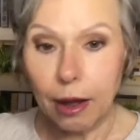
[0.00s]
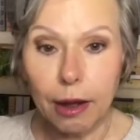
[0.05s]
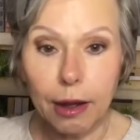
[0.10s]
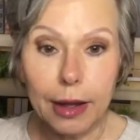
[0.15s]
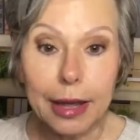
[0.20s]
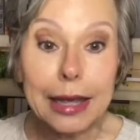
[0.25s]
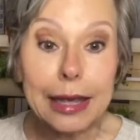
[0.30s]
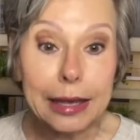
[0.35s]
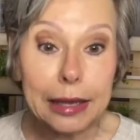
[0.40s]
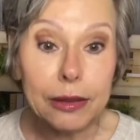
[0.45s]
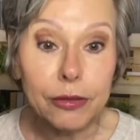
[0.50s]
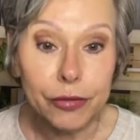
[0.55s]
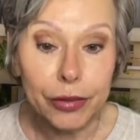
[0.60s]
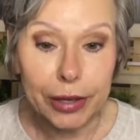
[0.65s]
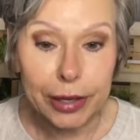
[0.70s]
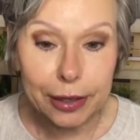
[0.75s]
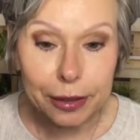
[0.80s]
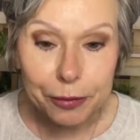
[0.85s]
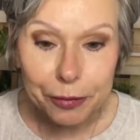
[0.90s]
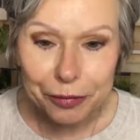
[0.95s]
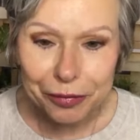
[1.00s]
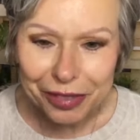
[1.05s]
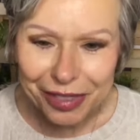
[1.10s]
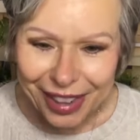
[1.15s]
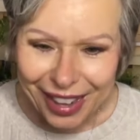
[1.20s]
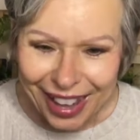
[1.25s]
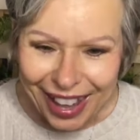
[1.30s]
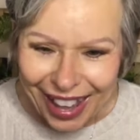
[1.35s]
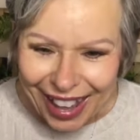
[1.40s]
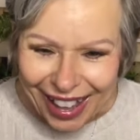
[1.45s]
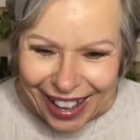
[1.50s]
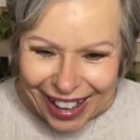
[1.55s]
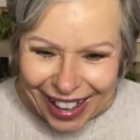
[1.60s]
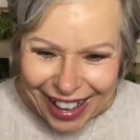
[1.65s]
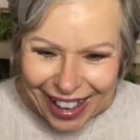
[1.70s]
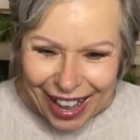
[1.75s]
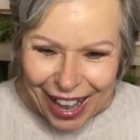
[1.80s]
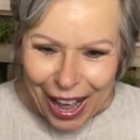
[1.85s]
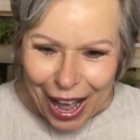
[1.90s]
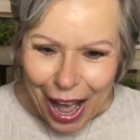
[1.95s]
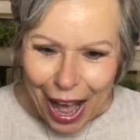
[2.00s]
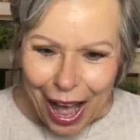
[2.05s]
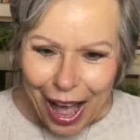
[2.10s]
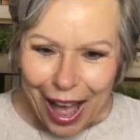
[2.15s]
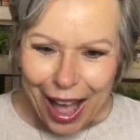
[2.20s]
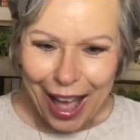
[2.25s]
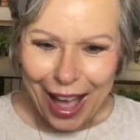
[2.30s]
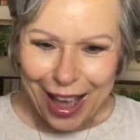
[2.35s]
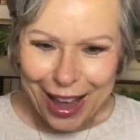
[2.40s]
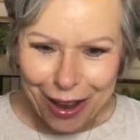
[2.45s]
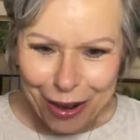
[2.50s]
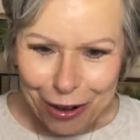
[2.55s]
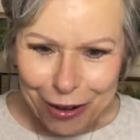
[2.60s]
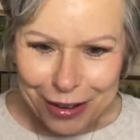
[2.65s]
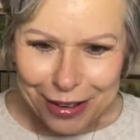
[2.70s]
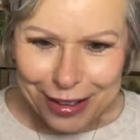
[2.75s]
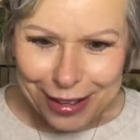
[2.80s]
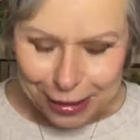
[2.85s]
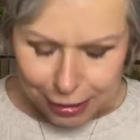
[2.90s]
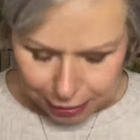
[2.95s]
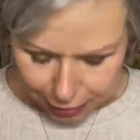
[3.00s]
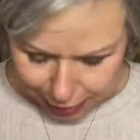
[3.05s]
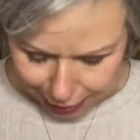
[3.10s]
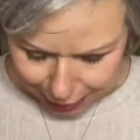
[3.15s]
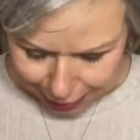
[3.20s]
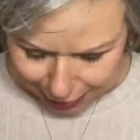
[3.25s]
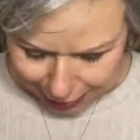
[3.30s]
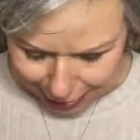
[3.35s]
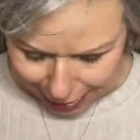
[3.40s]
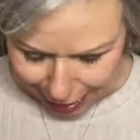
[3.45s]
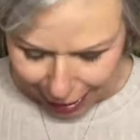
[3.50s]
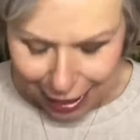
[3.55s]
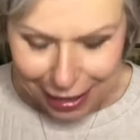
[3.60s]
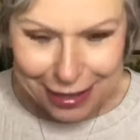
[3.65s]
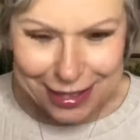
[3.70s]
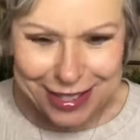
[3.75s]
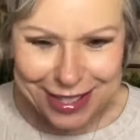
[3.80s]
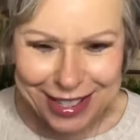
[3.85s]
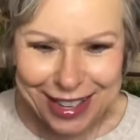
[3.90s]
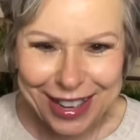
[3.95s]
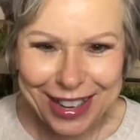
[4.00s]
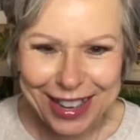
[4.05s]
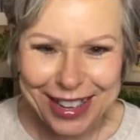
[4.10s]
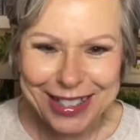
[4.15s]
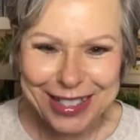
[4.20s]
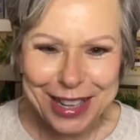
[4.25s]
even. Hi, Arlington, Texas.